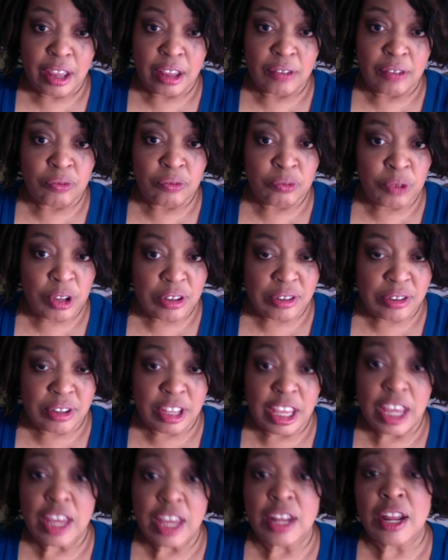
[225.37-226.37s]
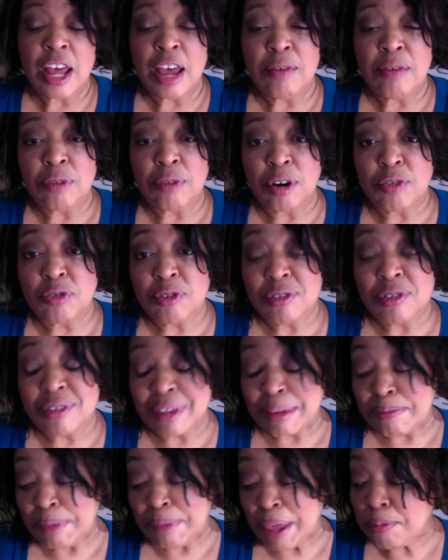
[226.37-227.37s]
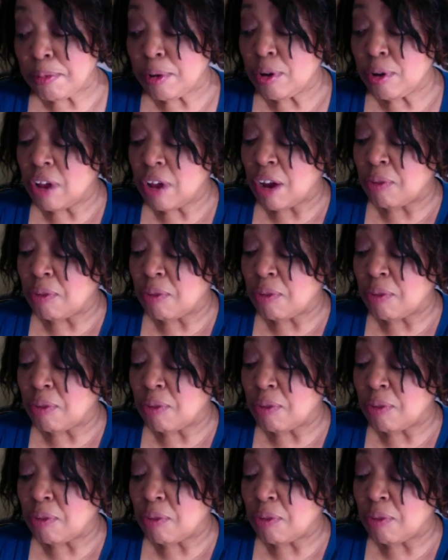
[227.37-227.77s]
once again, I'm referencing people,